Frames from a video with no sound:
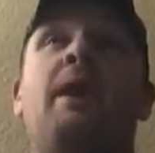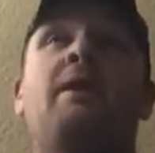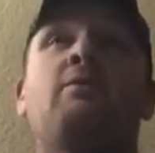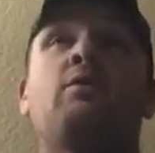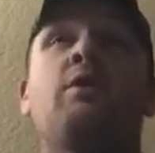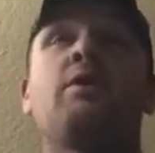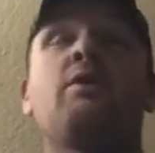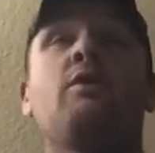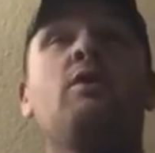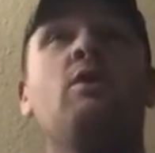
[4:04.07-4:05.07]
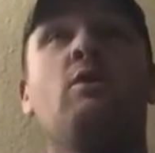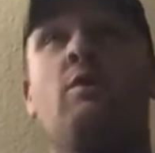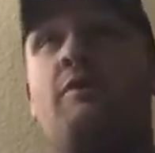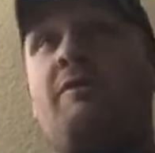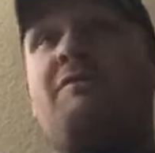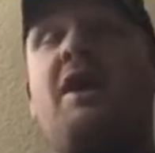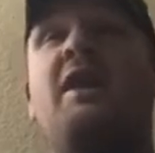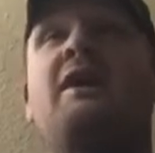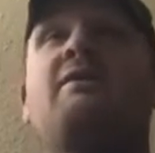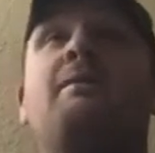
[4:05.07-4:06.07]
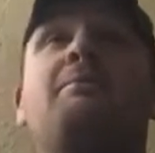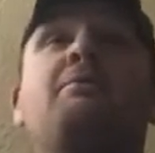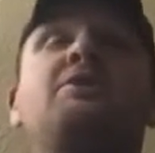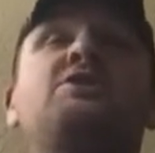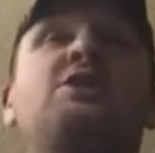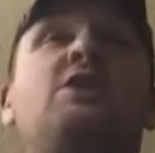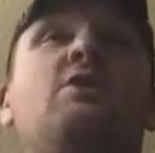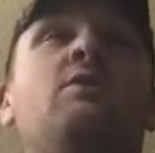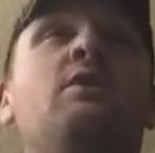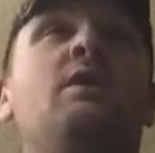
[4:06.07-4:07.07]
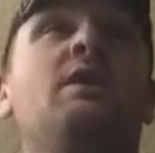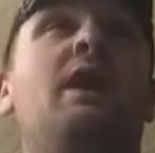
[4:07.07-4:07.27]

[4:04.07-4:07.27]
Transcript: Battle Royal, or they're fighting on the pre-show.